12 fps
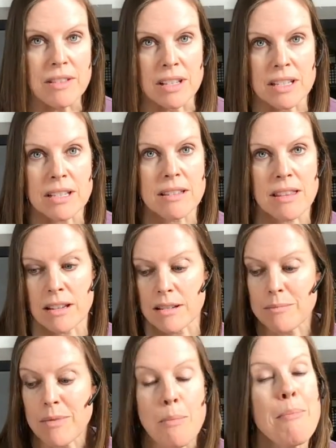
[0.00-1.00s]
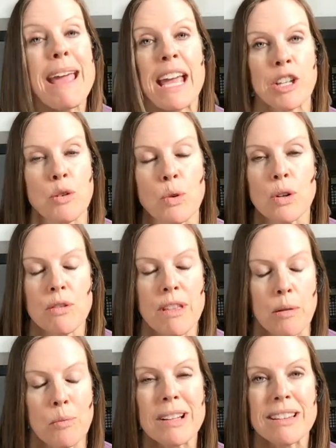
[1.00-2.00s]
the the the manual
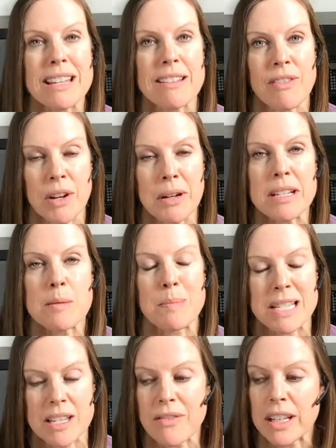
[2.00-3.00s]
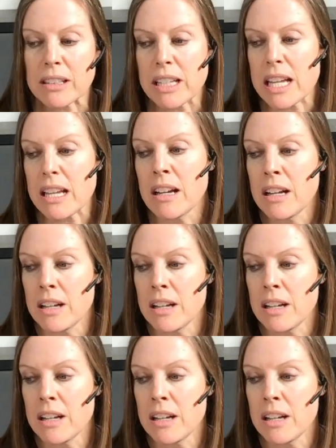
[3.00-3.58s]
that really very specifically